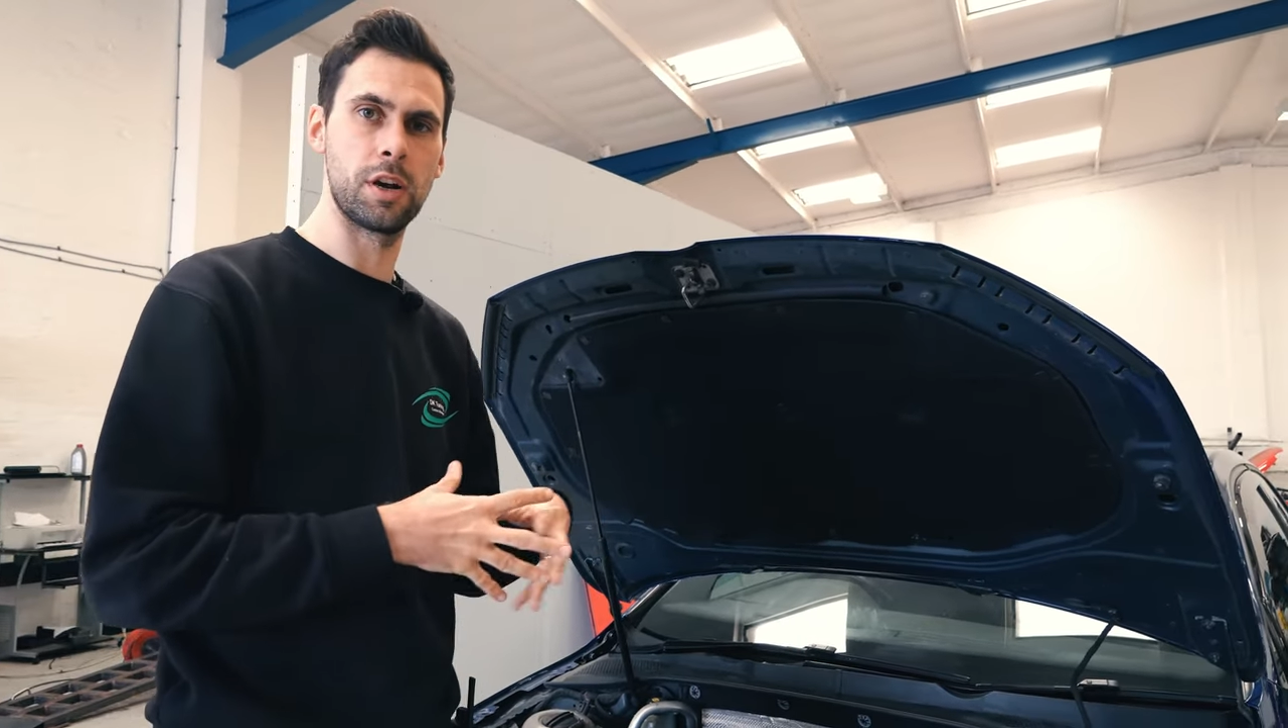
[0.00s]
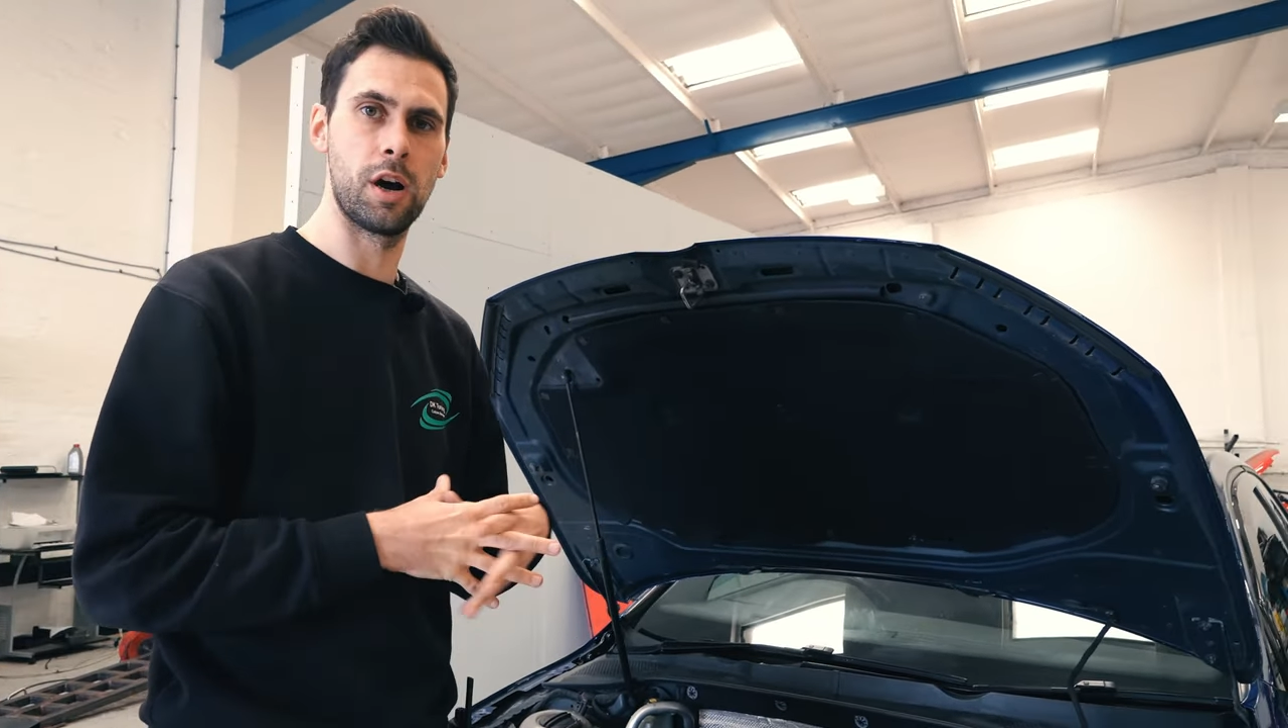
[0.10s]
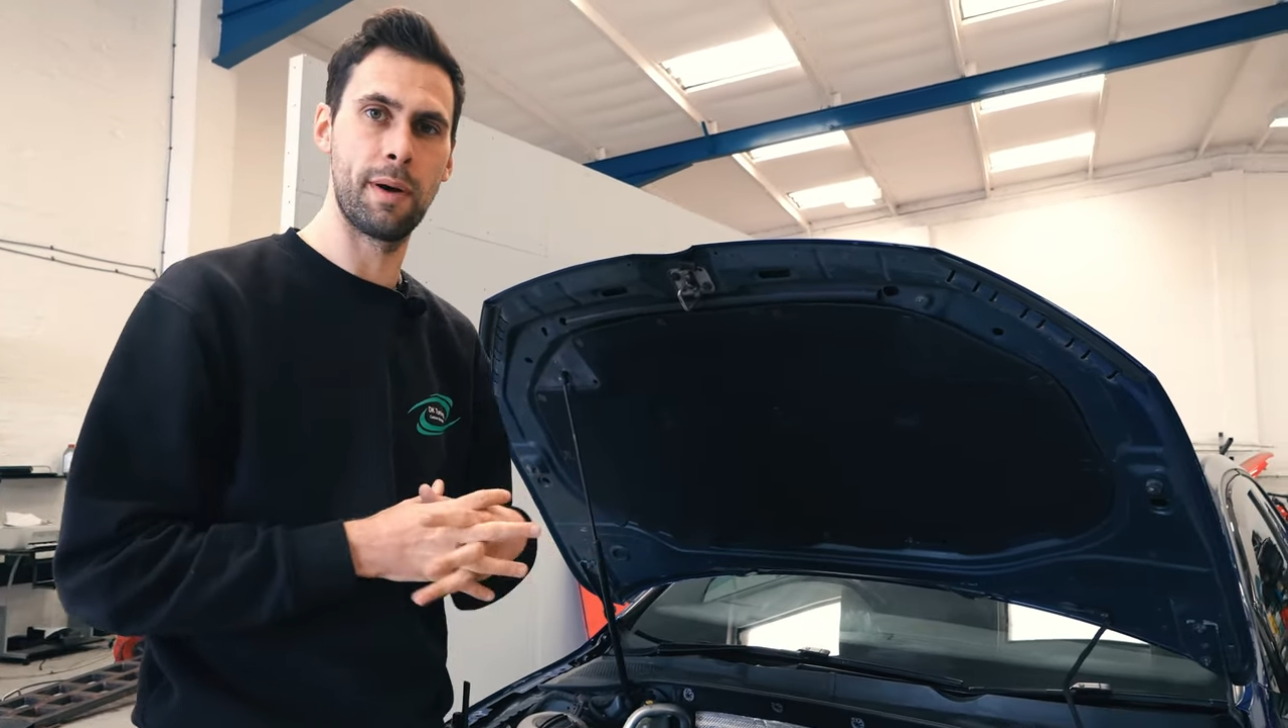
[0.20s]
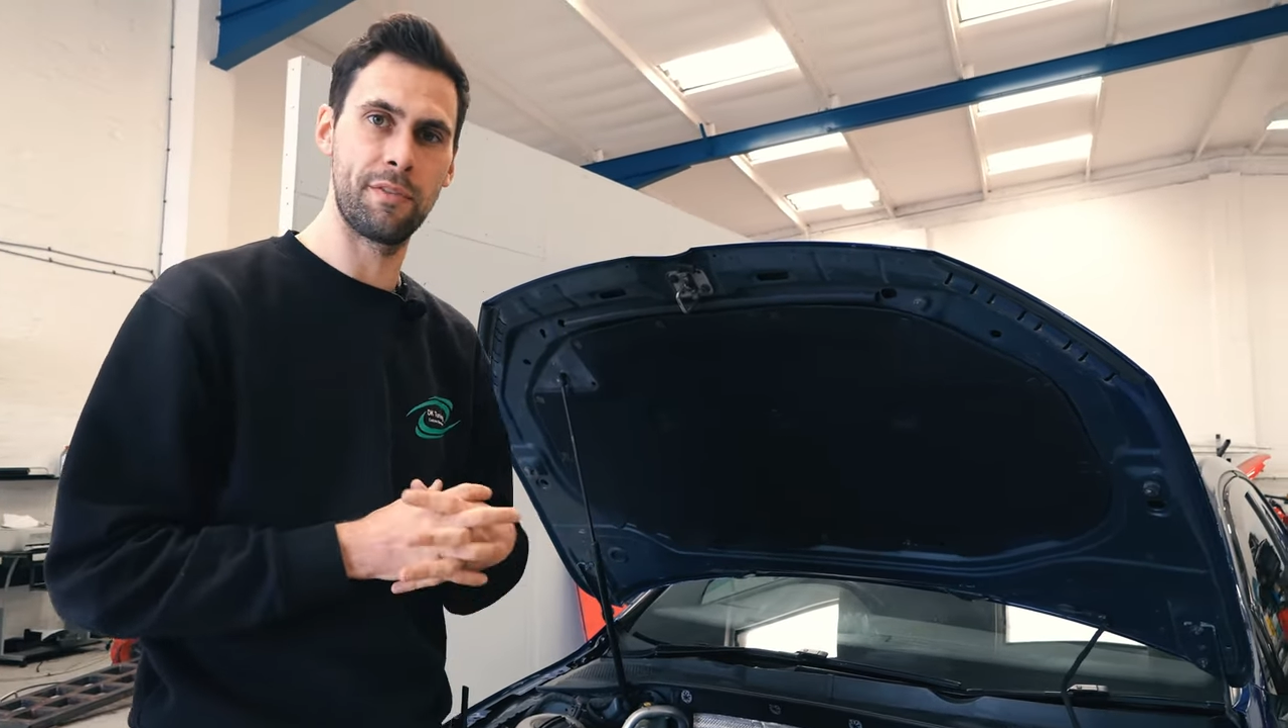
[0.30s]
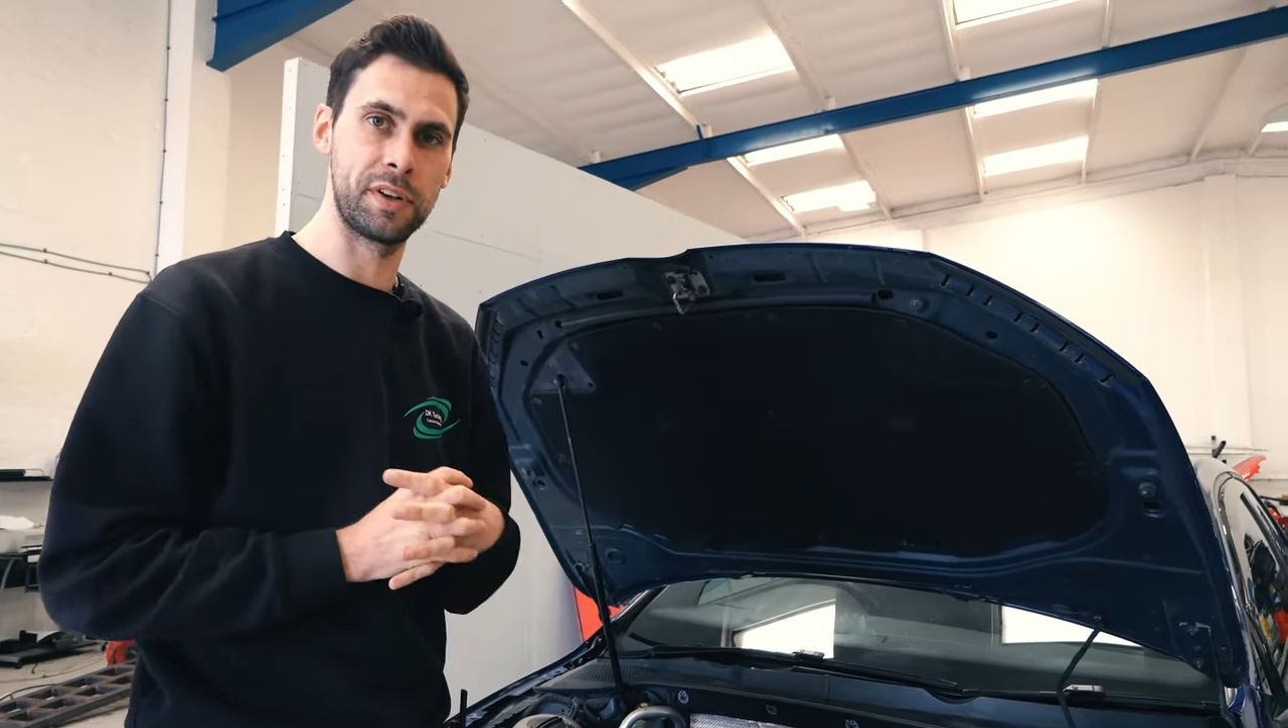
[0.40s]

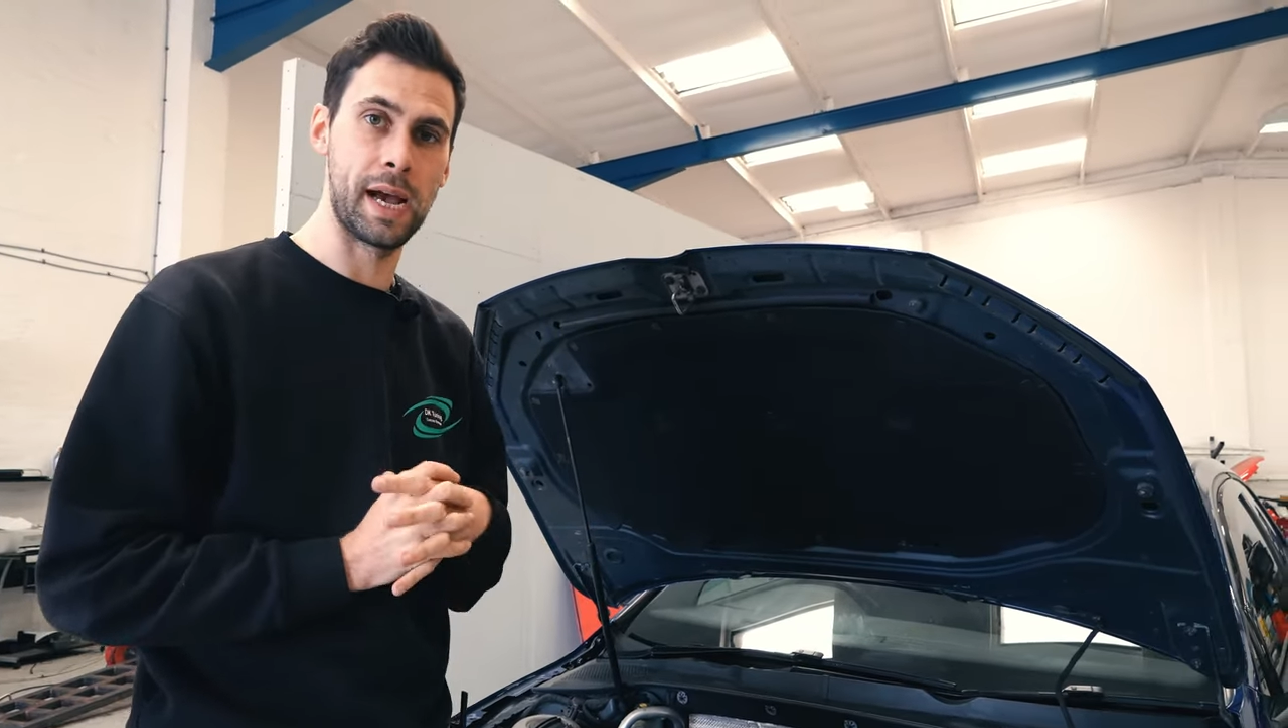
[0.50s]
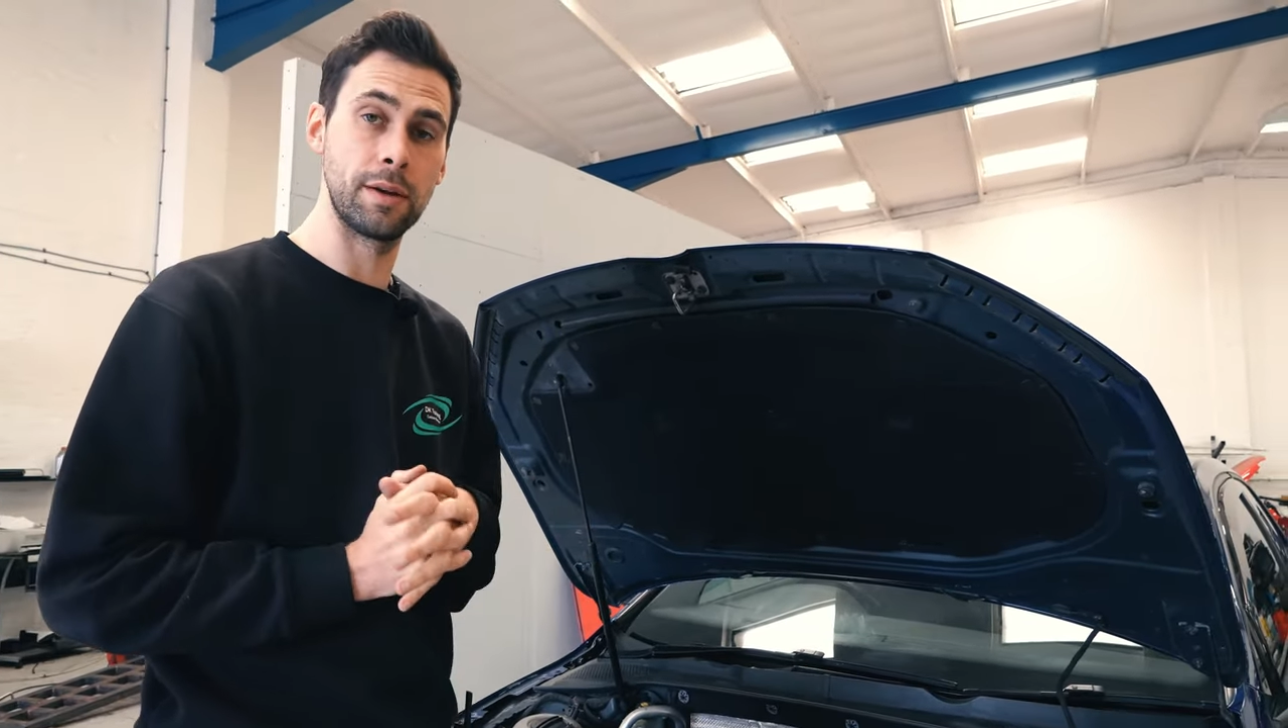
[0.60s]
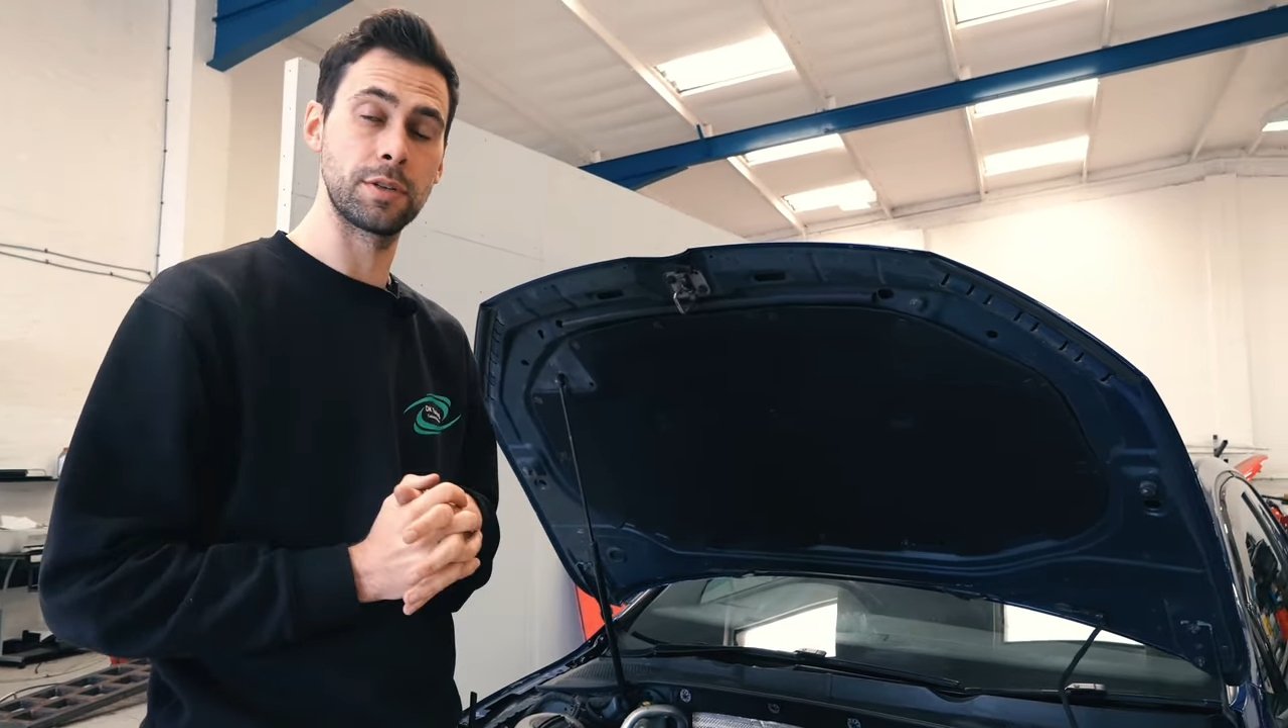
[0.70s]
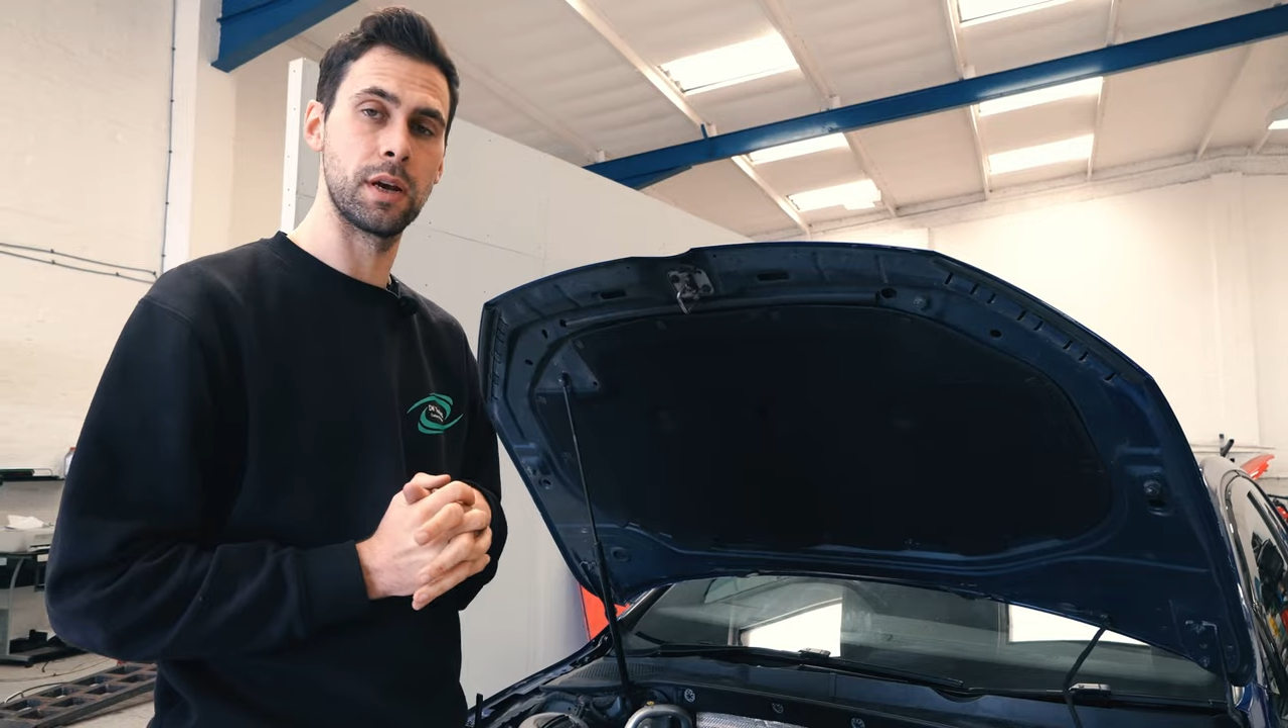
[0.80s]
car back for now.